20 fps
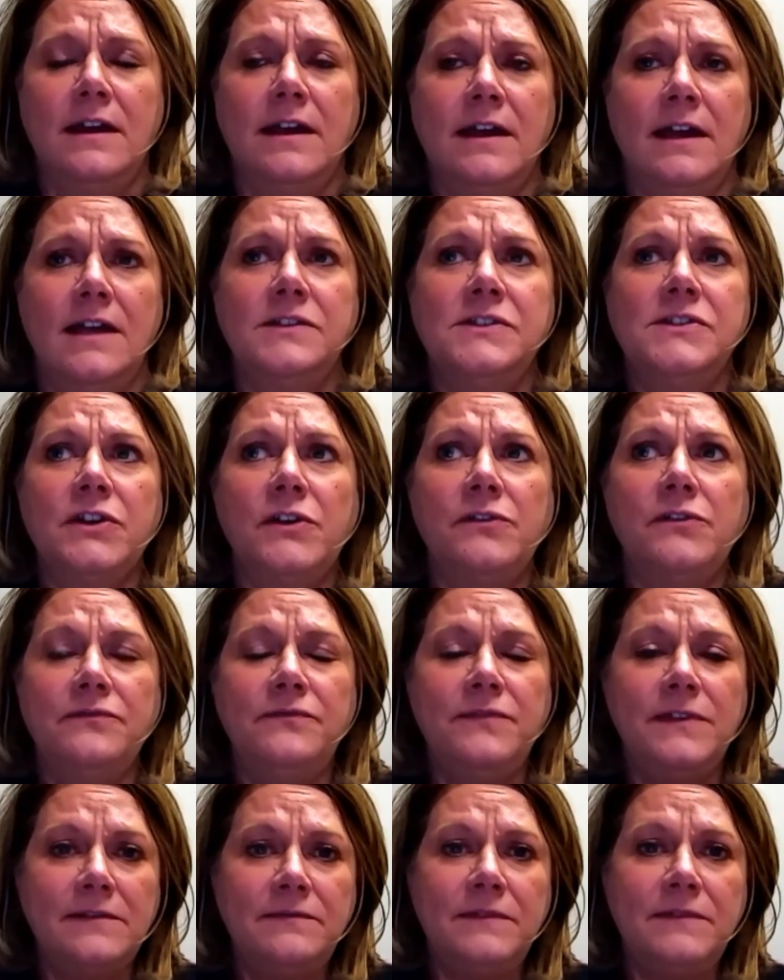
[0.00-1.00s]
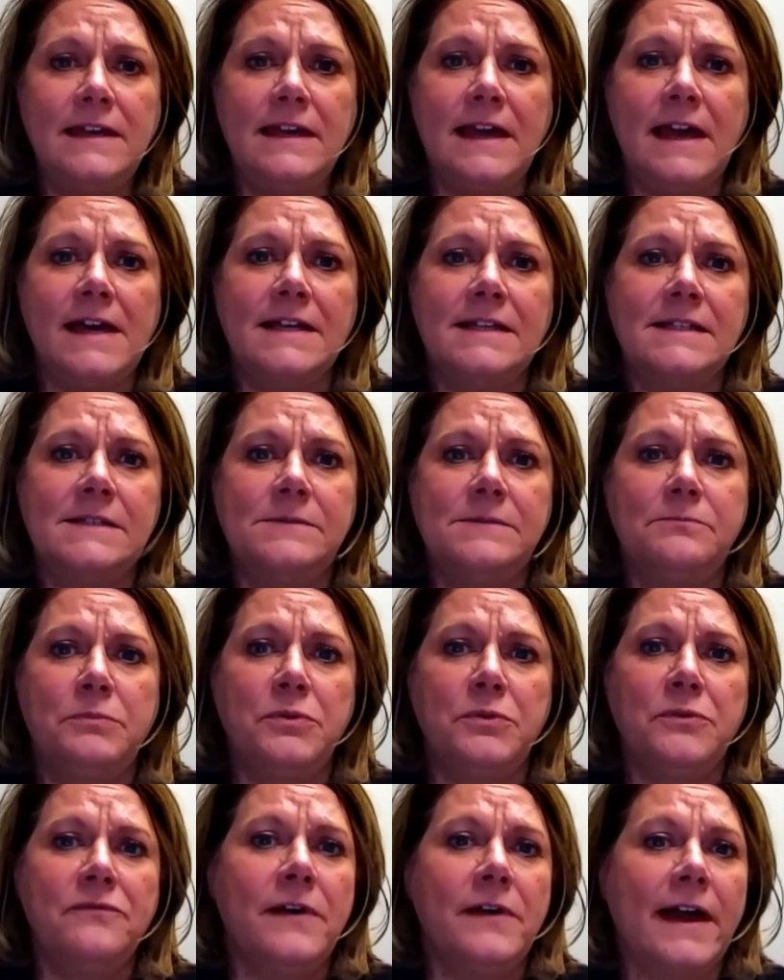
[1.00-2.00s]
And so Vivi has
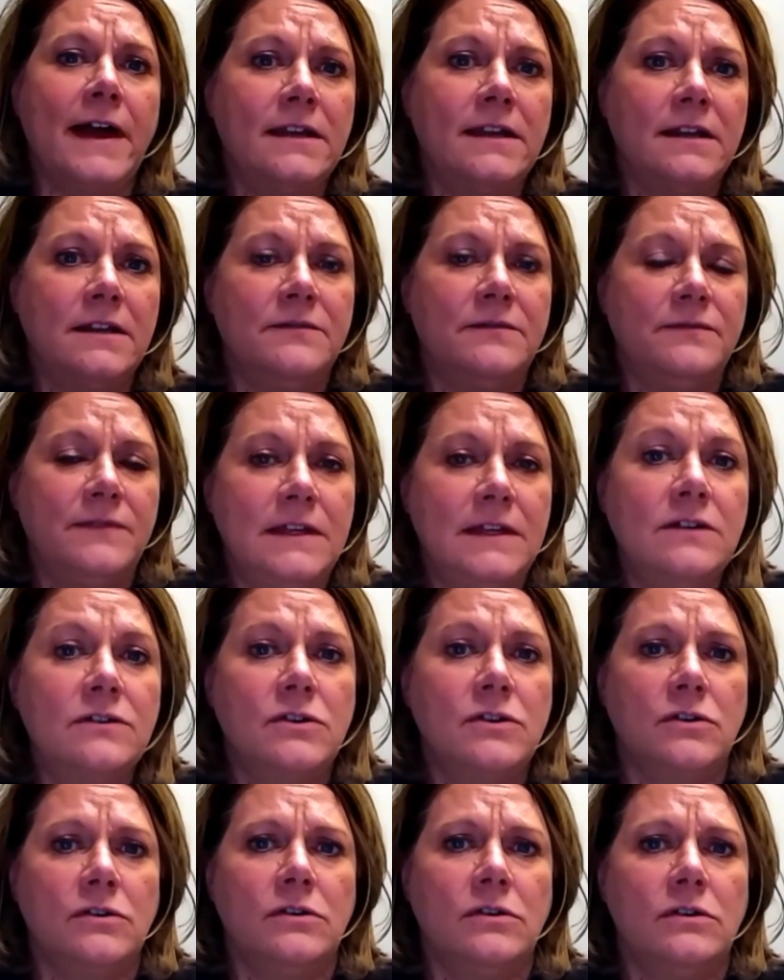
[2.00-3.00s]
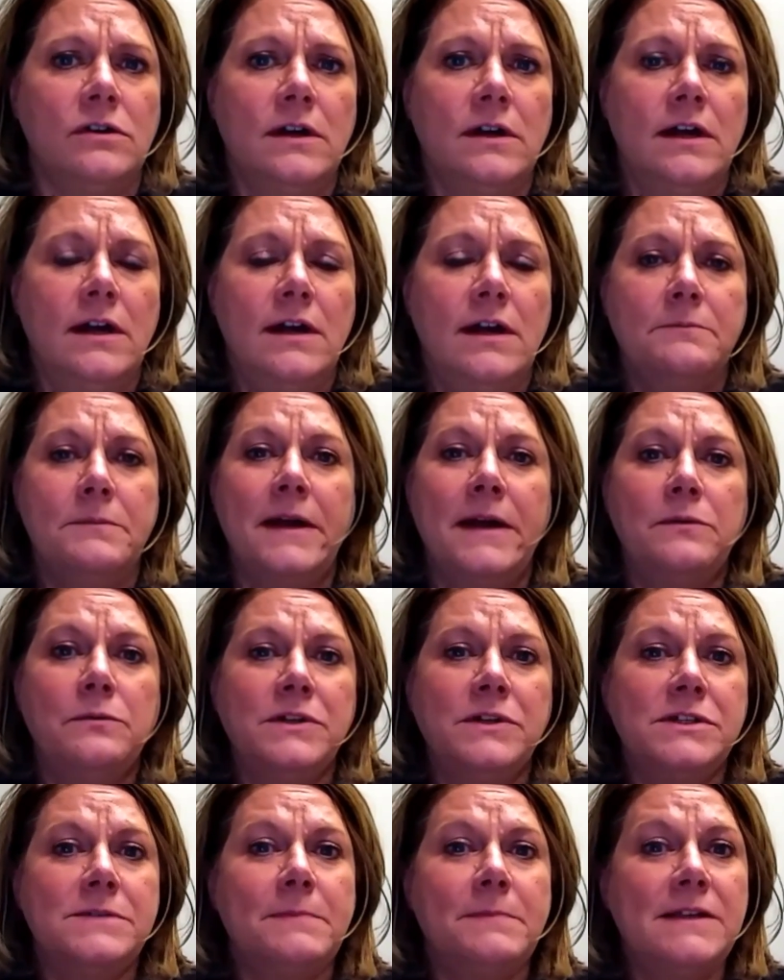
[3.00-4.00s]
provided a vehicle by
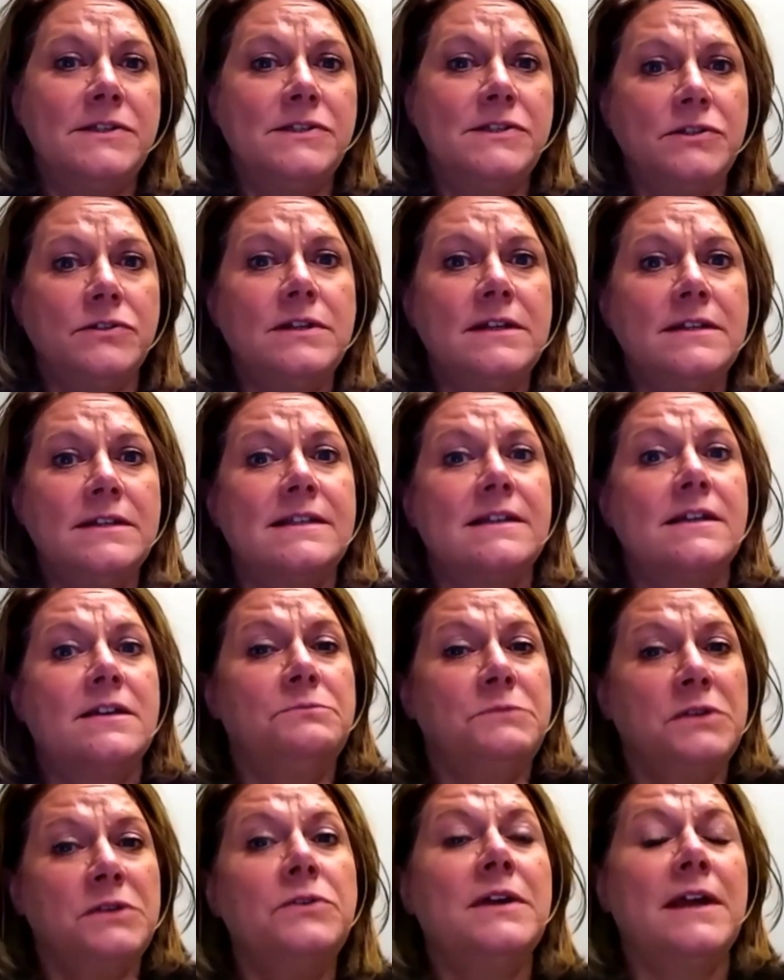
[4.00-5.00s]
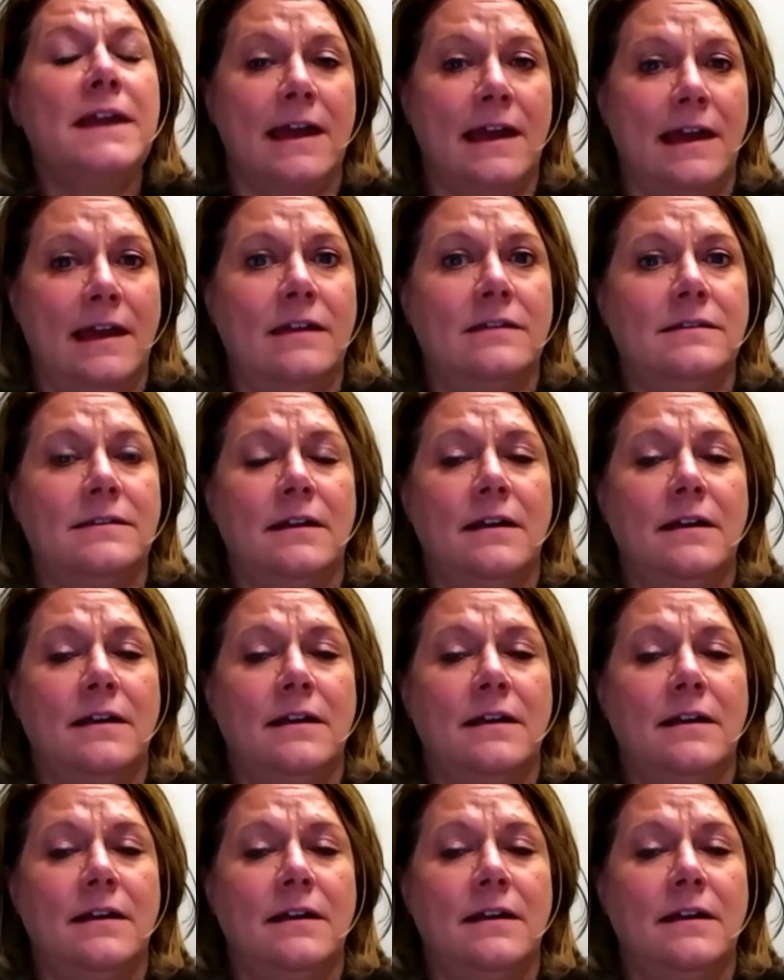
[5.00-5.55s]
which my students communicate.